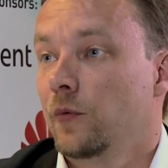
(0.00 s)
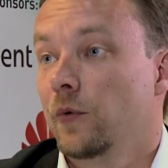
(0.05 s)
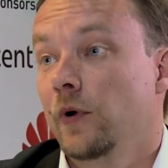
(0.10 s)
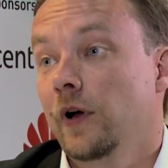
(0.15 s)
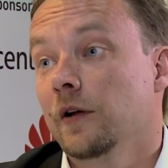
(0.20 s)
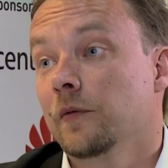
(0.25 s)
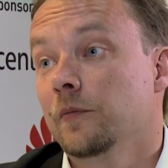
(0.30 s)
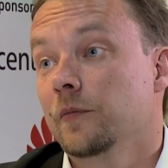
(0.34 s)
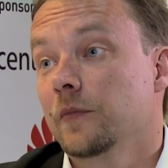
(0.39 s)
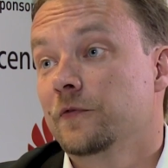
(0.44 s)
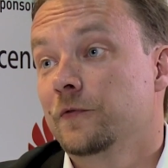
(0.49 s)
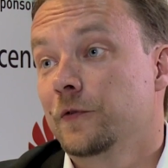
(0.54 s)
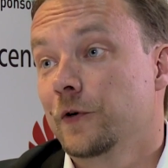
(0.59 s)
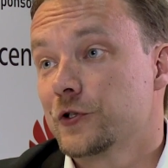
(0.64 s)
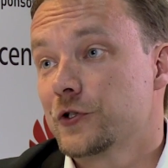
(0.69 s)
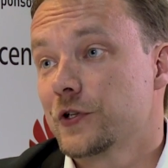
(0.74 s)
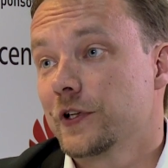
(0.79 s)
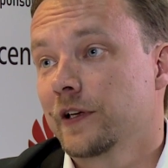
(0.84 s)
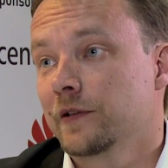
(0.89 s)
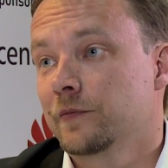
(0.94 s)
Well,
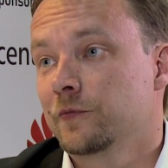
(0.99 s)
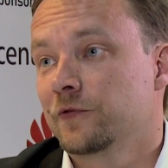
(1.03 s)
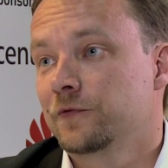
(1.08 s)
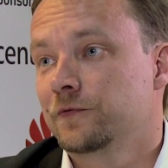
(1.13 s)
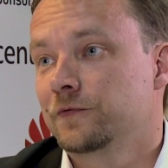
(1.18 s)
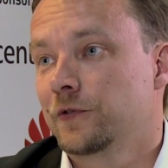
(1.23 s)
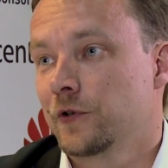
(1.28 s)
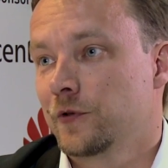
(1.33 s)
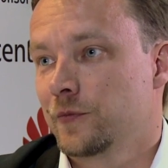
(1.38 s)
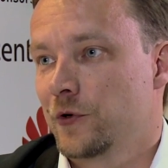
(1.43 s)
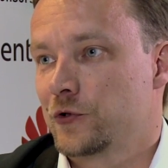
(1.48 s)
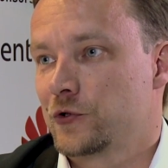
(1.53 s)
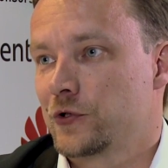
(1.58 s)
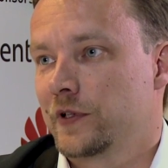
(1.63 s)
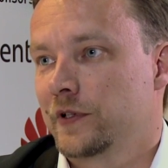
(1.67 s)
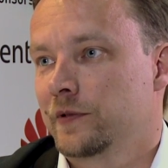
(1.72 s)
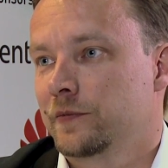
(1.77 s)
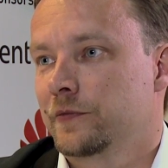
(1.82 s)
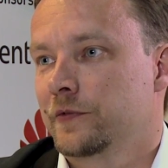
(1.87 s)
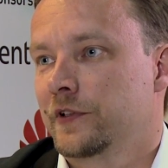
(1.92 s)
firstly and
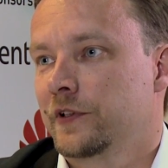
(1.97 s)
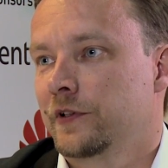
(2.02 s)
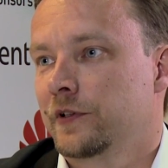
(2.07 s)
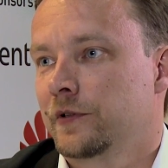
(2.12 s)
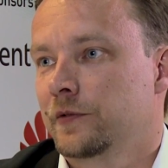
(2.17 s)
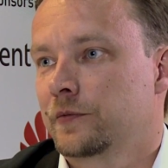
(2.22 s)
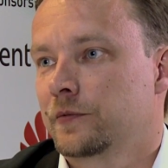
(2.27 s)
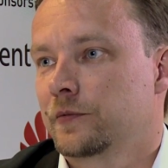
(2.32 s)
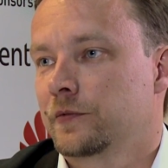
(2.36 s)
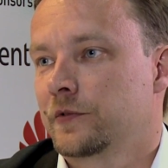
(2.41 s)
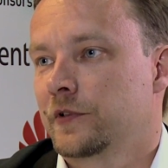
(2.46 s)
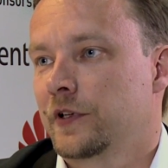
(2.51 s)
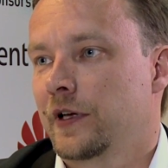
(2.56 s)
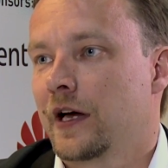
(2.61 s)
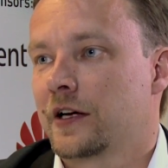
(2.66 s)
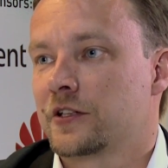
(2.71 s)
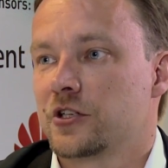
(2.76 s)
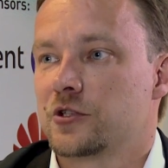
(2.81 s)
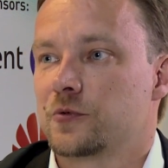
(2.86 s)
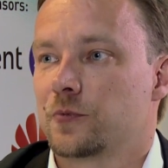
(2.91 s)
foremostly, the
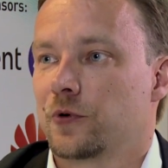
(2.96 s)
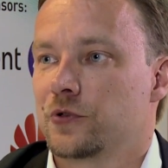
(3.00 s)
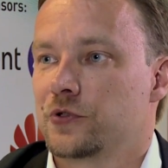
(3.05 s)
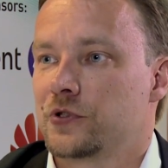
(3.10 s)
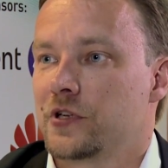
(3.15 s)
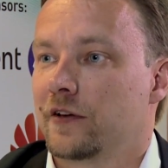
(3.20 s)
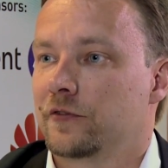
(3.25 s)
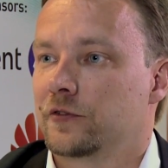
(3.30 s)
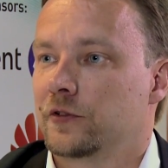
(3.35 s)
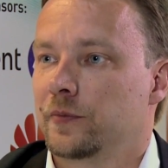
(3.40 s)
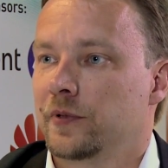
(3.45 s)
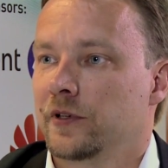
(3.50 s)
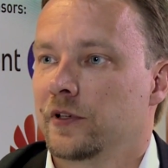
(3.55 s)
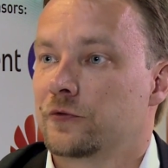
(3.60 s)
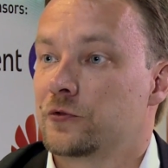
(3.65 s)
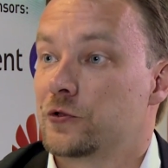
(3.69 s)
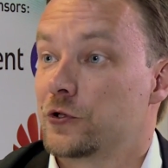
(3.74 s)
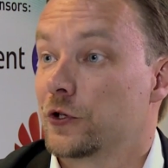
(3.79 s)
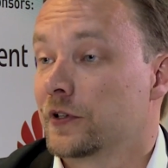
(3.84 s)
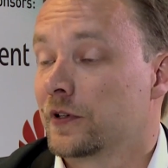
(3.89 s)
access points have to be
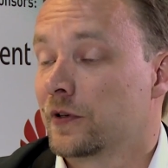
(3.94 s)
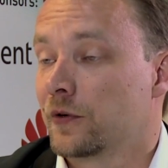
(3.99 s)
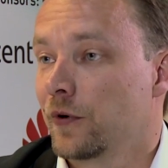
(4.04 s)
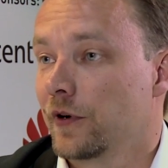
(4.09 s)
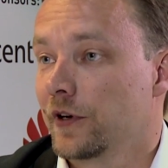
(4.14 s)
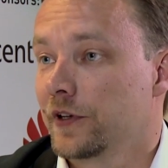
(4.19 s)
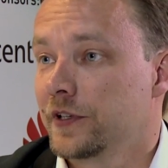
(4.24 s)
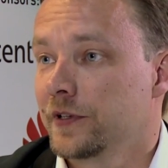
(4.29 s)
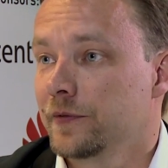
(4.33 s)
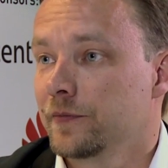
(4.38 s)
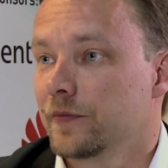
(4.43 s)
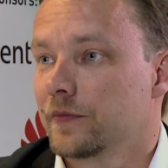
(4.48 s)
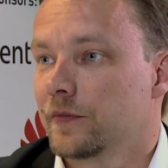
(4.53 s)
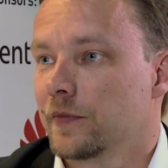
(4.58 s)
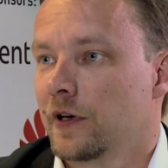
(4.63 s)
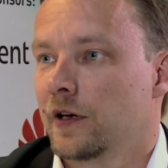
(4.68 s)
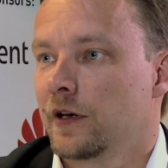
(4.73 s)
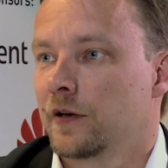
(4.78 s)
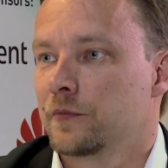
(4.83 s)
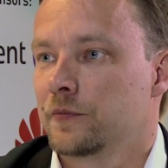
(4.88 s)
of certain quality,
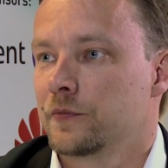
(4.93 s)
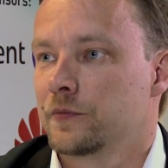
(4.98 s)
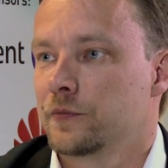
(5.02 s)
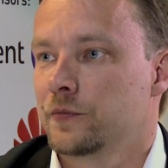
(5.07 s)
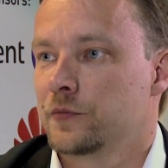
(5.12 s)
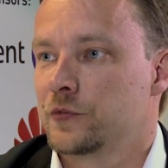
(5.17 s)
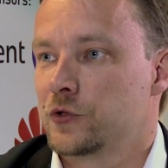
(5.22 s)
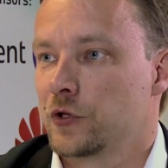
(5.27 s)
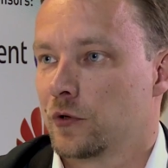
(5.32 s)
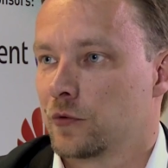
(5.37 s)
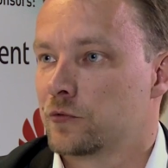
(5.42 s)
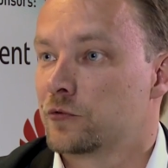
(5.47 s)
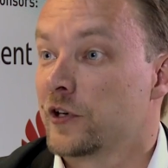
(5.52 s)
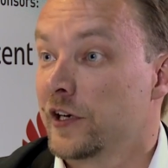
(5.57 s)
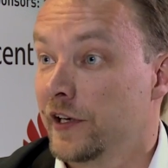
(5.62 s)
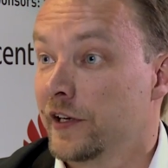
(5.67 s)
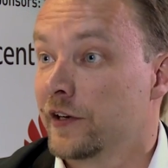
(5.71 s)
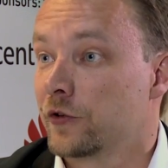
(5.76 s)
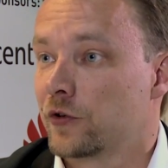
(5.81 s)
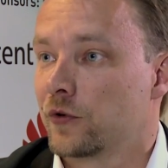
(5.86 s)
so
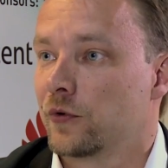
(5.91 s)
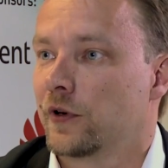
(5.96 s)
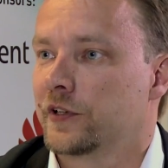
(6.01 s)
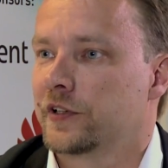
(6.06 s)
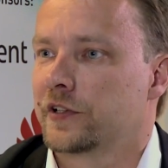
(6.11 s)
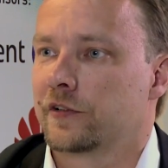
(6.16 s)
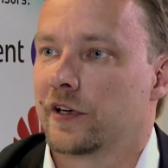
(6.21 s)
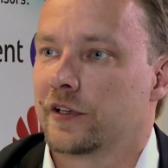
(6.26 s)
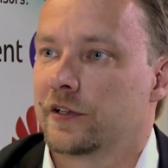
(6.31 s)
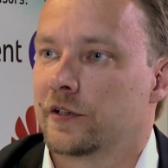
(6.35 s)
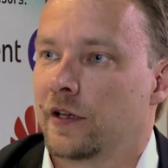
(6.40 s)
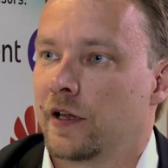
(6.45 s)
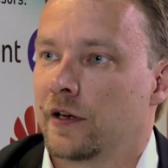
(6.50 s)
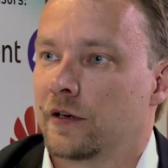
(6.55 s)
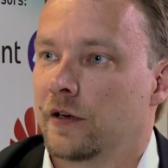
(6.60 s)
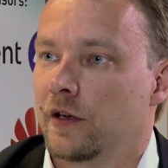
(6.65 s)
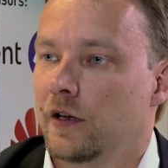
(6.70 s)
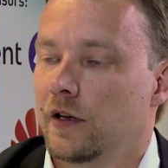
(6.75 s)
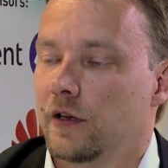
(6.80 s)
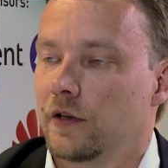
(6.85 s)
really good quality, rather
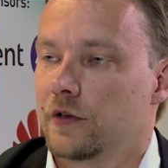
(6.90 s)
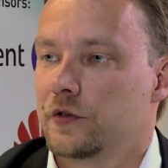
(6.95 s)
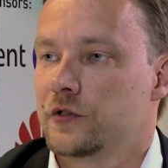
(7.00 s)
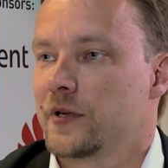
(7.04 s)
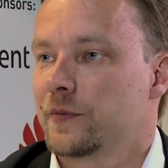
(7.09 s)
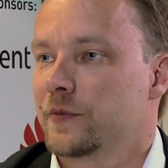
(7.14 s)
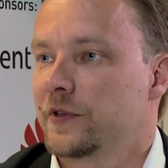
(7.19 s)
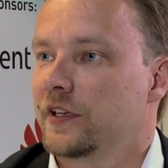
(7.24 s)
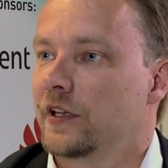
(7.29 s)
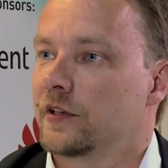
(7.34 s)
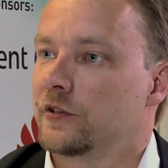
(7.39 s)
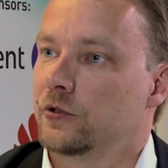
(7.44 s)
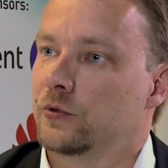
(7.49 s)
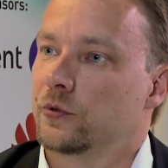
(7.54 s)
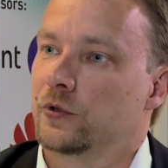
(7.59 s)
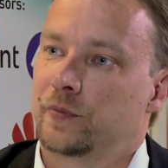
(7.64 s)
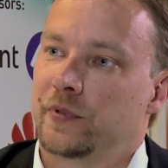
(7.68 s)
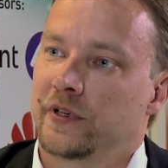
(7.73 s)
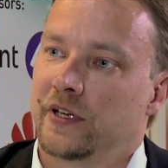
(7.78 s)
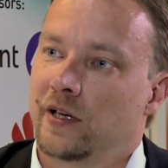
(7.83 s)
than something that you
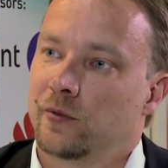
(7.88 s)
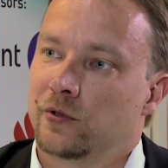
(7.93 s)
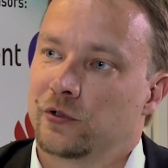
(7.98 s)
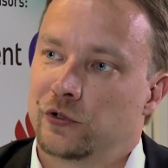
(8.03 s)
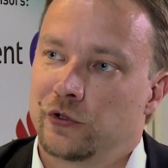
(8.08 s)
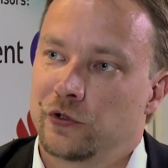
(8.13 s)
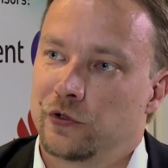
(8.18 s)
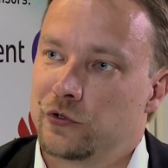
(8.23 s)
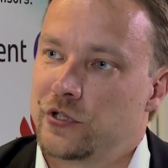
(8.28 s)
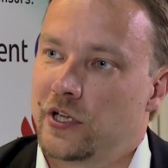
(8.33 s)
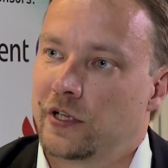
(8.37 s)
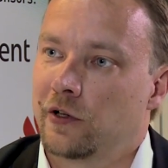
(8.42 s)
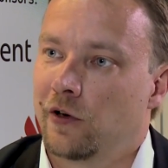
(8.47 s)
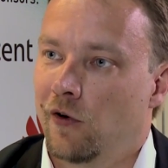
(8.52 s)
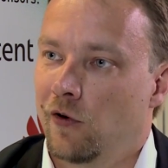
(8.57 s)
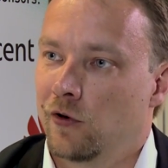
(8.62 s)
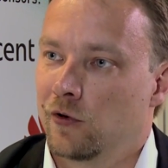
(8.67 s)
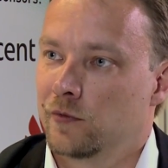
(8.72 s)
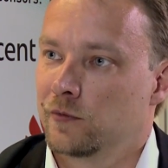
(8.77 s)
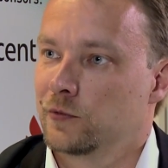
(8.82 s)
would be able to use at
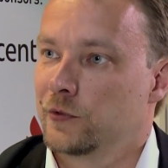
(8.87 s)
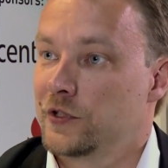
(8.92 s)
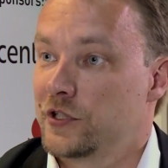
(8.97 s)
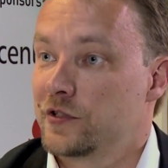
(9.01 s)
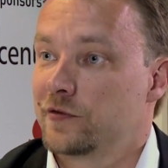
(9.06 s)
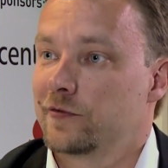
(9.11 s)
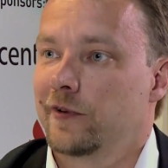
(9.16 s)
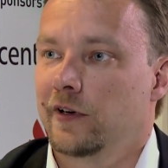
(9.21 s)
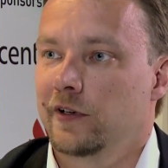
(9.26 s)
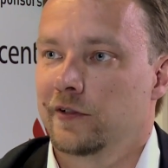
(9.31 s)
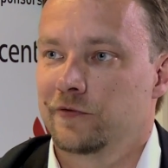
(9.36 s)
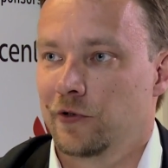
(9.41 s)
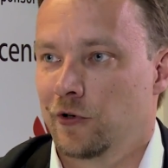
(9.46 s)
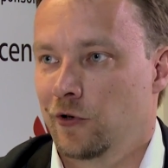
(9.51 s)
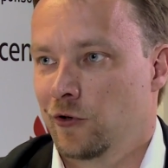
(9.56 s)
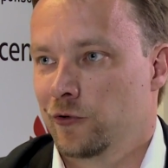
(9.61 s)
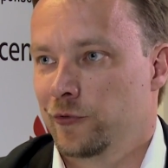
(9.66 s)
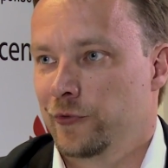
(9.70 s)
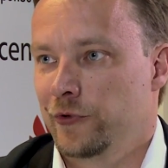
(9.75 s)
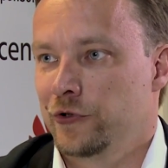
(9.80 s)
home, which is fine for
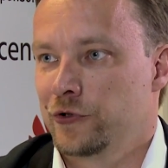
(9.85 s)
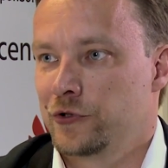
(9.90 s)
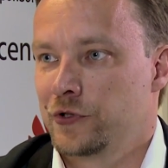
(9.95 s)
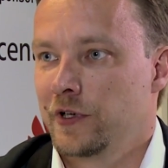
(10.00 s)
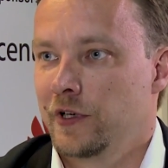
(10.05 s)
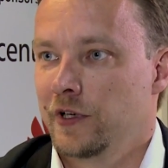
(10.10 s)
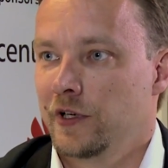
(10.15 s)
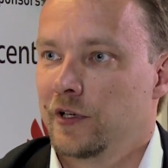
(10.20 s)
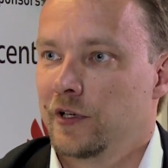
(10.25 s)
home use.